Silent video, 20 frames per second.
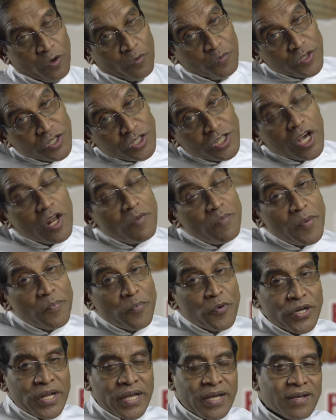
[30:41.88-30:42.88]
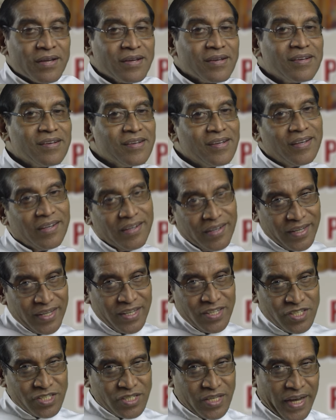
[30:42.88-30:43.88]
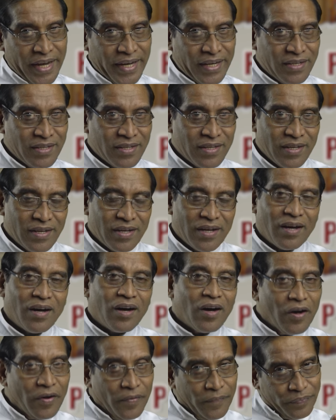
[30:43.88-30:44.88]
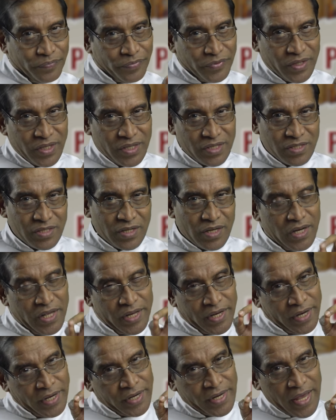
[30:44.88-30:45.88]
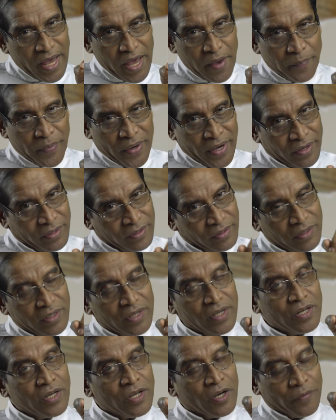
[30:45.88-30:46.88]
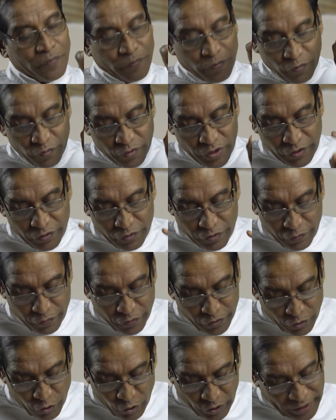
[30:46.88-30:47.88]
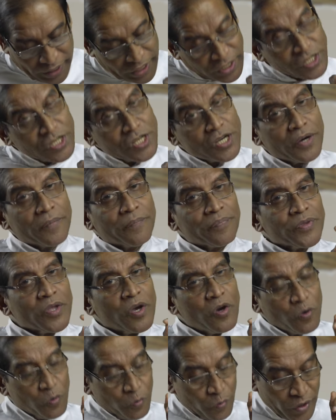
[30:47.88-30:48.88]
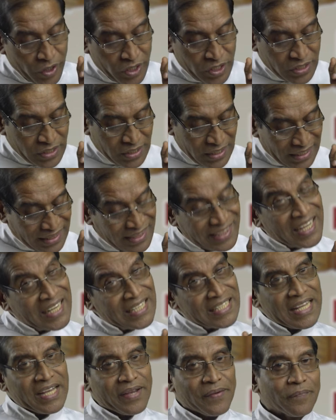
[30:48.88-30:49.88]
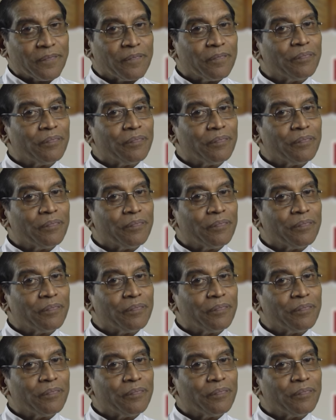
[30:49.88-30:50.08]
which they'll be putting inside this linen apron. If you look at verse 30,